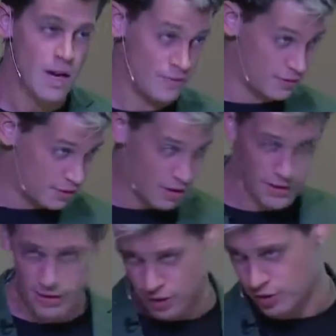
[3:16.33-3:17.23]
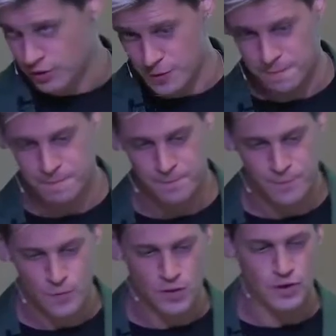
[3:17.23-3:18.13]
And this is the United Nations,
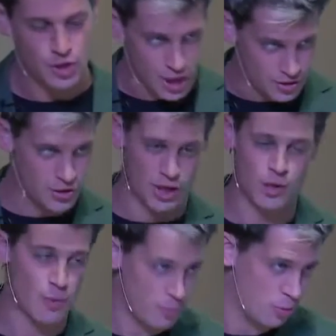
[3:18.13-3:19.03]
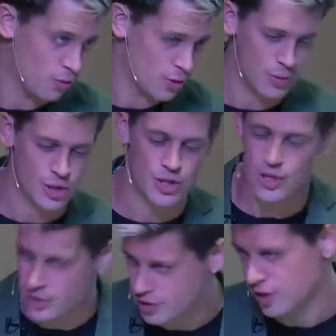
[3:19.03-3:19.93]
suggesting in a report that we should
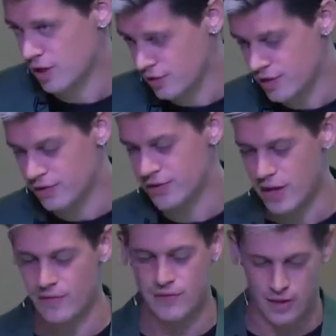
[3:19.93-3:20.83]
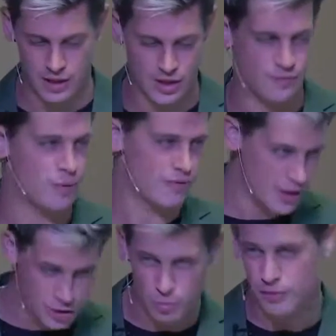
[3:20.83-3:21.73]
censor the internet to save the feelings of
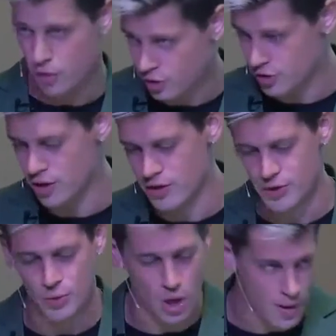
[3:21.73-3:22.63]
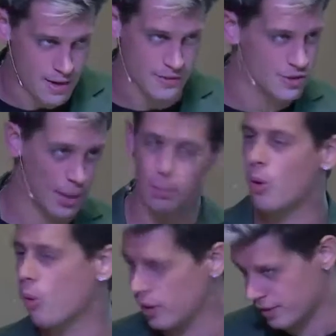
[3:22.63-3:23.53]
professional provocateurs who go out and say
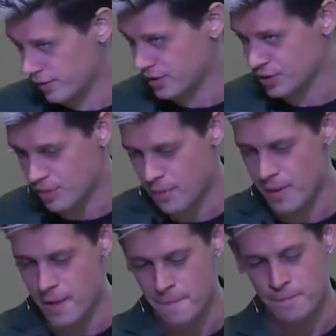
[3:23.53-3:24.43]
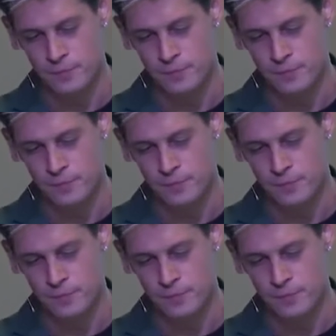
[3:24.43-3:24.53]
appalling things about men,